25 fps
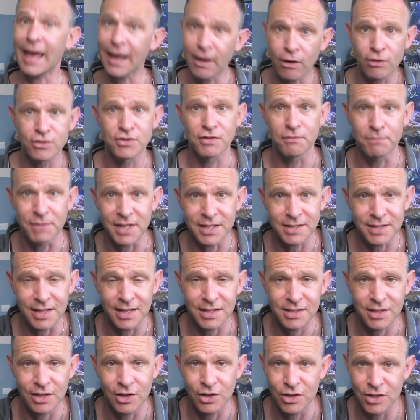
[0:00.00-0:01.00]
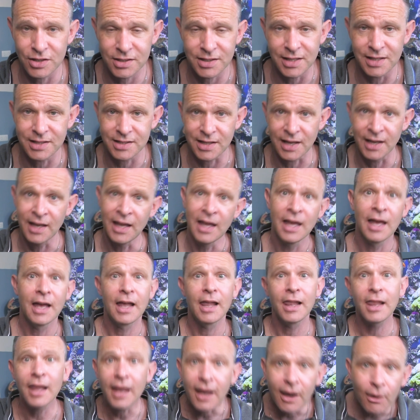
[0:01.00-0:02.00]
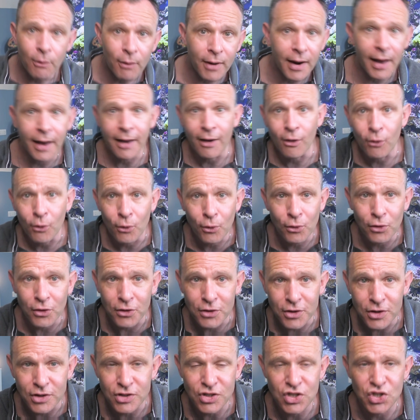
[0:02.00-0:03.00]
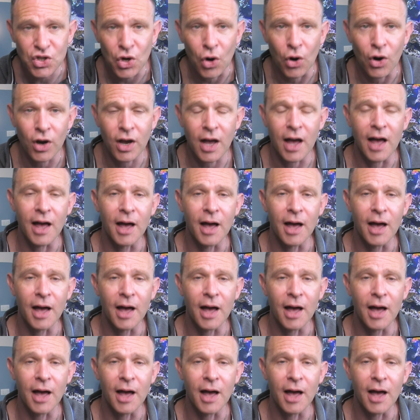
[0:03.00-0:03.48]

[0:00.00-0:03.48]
out of business and you just need to liquidate all of the stock,